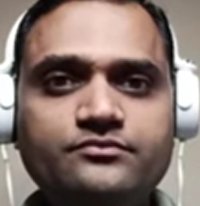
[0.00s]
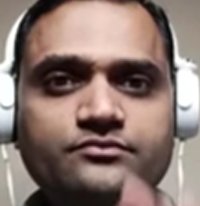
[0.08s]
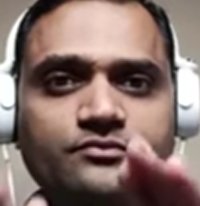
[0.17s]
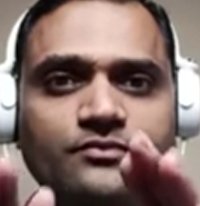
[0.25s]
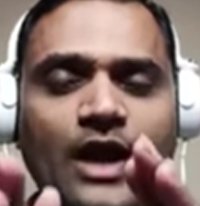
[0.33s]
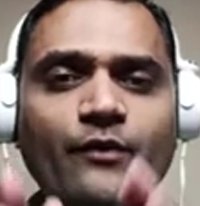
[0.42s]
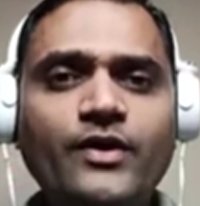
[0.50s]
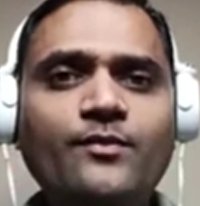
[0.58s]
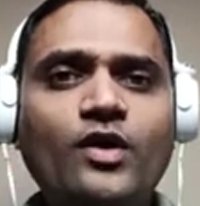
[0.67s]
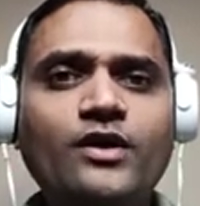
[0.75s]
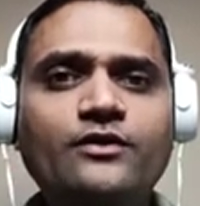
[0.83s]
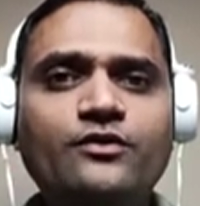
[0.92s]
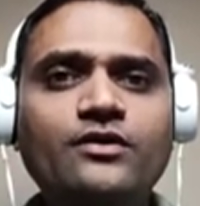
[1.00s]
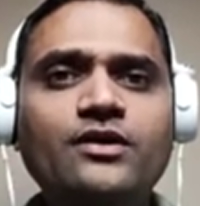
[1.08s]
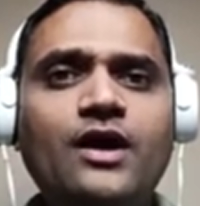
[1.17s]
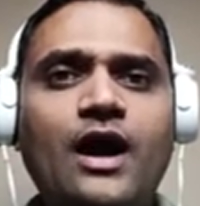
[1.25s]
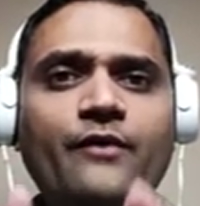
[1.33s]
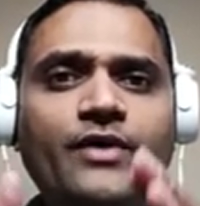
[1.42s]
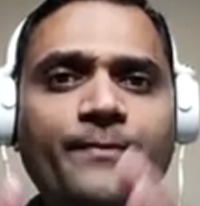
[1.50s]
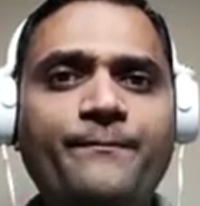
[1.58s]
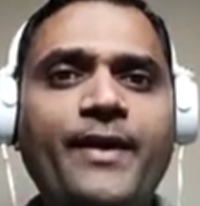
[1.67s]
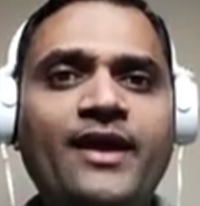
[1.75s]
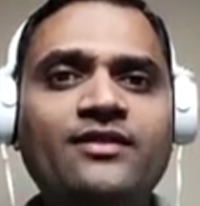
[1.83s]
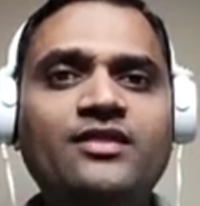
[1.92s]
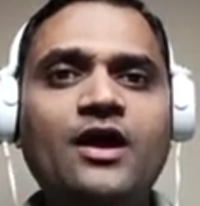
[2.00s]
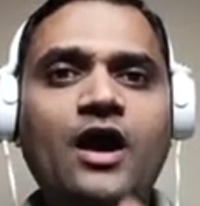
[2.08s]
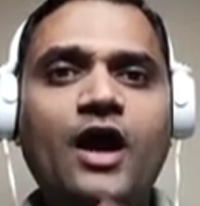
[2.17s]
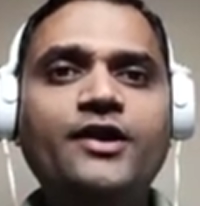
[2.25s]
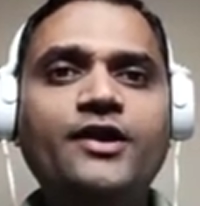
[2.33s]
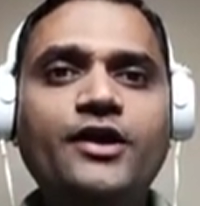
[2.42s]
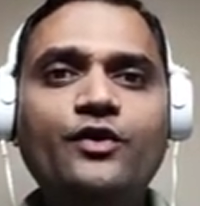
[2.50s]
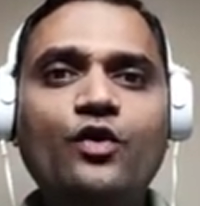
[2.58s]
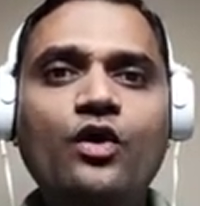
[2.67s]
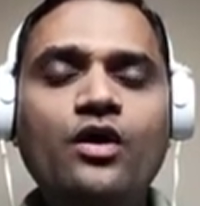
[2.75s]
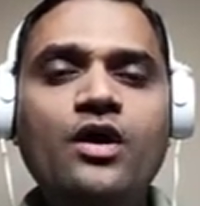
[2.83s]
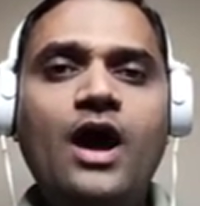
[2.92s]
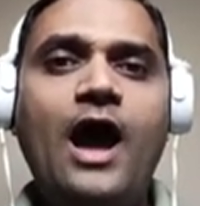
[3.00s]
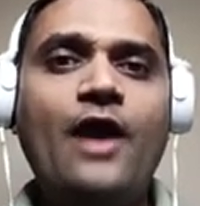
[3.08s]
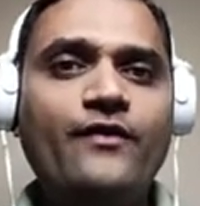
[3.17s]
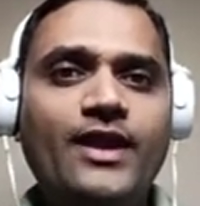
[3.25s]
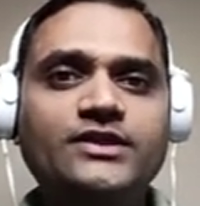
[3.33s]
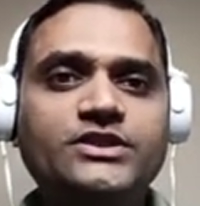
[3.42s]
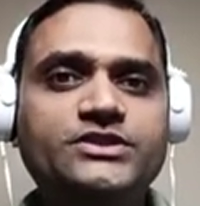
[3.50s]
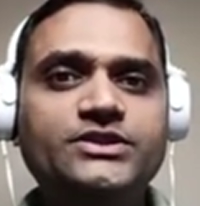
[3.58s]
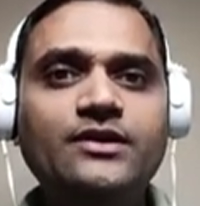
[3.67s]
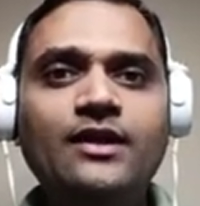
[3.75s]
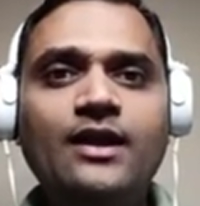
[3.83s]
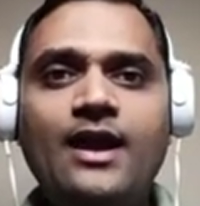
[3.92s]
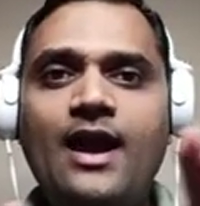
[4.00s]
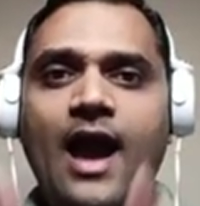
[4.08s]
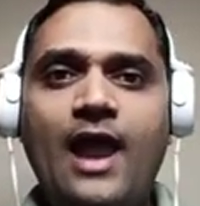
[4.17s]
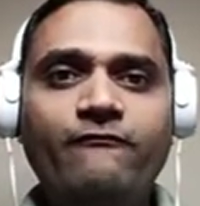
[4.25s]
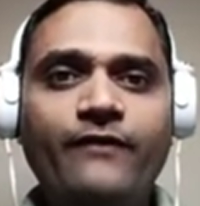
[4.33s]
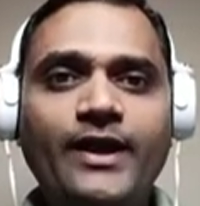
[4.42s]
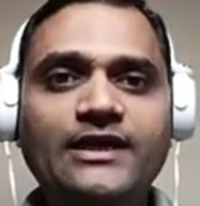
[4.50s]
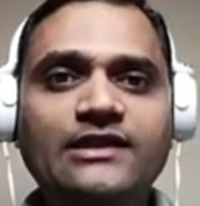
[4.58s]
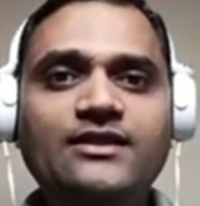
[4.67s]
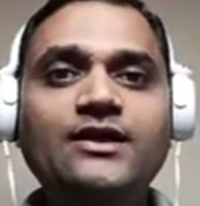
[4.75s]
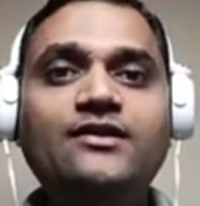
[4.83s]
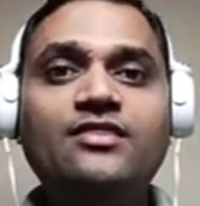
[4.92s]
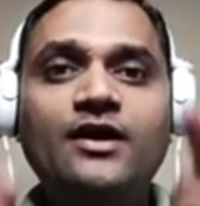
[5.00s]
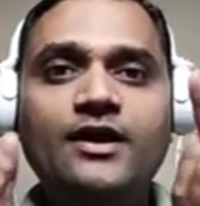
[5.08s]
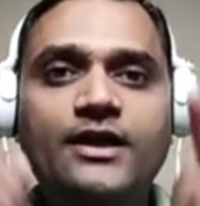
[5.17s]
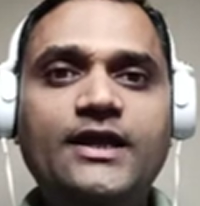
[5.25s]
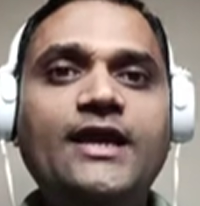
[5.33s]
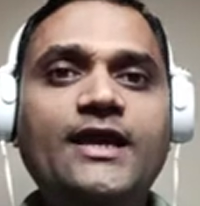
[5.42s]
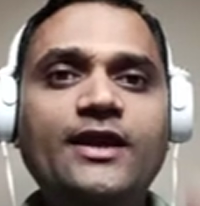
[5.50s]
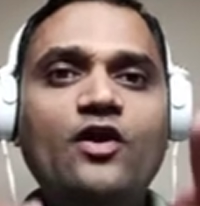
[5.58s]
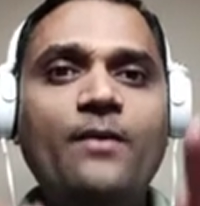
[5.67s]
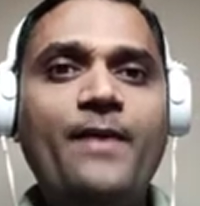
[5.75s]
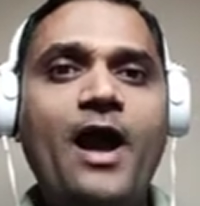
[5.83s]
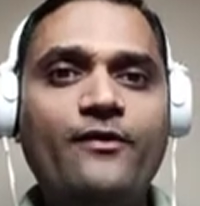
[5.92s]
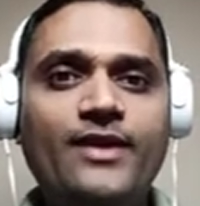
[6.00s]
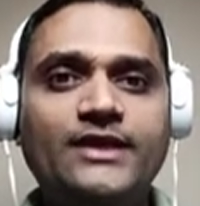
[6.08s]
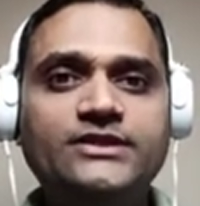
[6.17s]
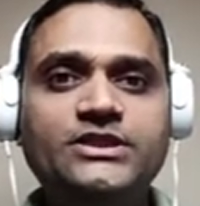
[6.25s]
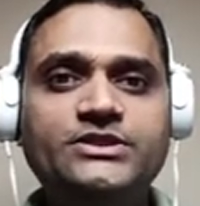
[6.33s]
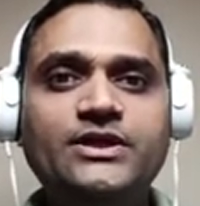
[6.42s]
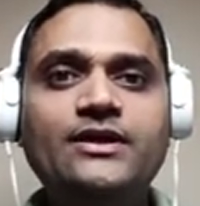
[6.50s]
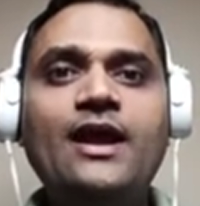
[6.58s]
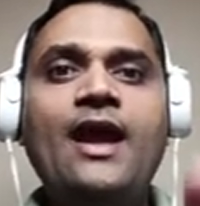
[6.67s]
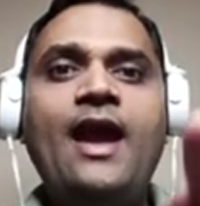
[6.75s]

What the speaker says: our molecule, our base undergo ionization, alpha is its degree of ionization,